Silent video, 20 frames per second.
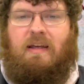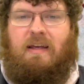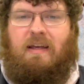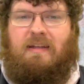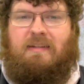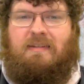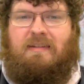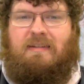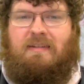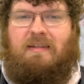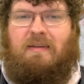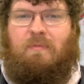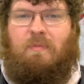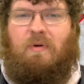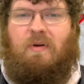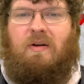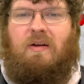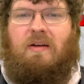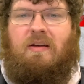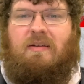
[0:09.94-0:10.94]
It's
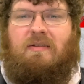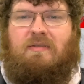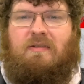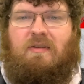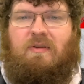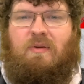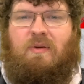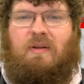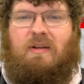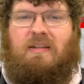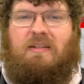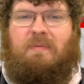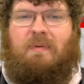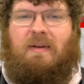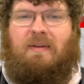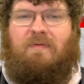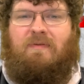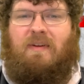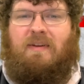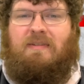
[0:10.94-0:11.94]
December, so you can
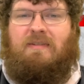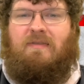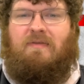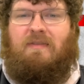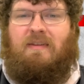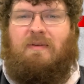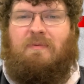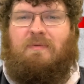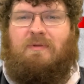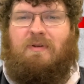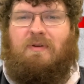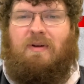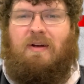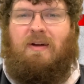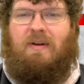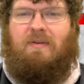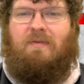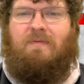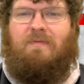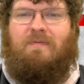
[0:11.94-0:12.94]
expect festive themes
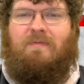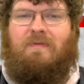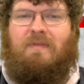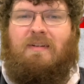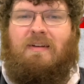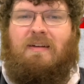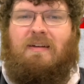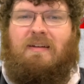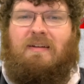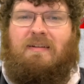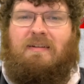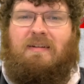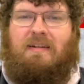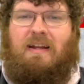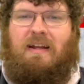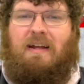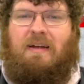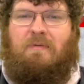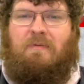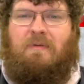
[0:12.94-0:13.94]
throughout.
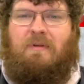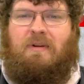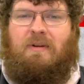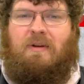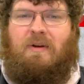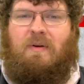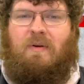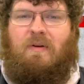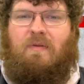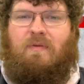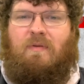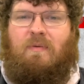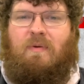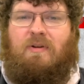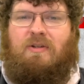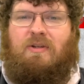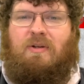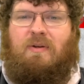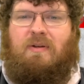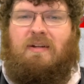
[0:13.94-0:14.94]
Today I'm going to go over
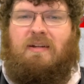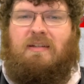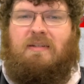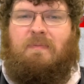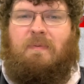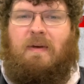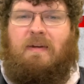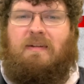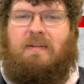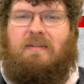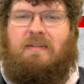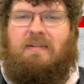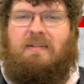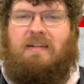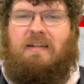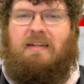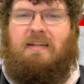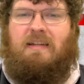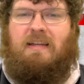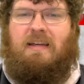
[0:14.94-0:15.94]
what you can expect in the
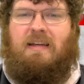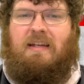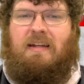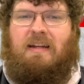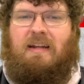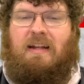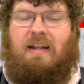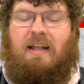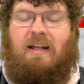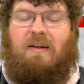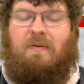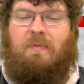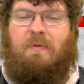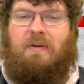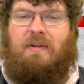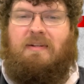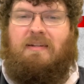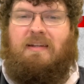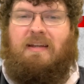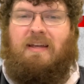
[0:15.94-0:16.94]
teen kit and how to
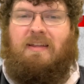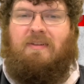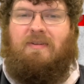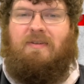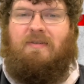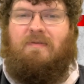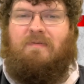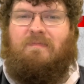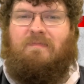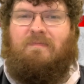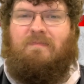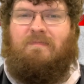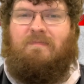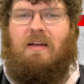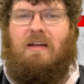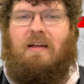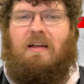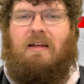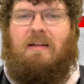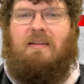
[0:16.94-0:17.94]
put it together.
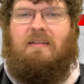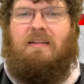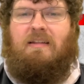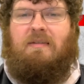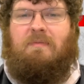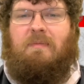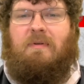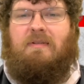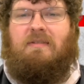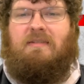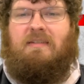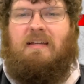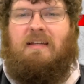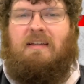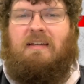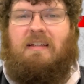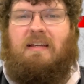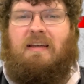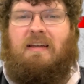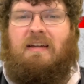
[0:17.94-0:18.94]
This month's
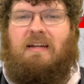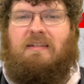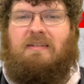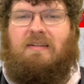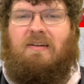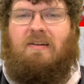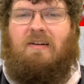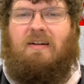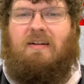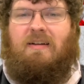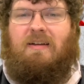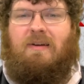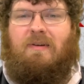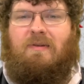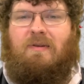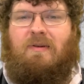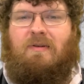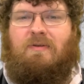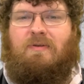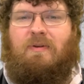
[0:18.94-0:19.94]
teen kit is a hot
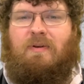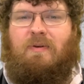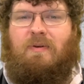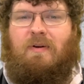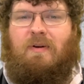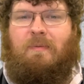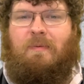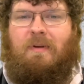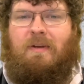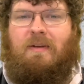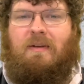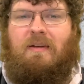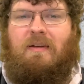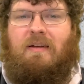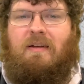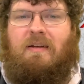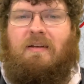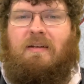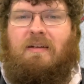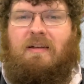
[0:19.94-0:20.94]
cocoa tree ornament.
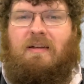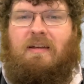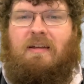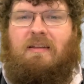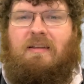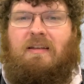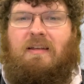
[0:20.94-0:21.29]
In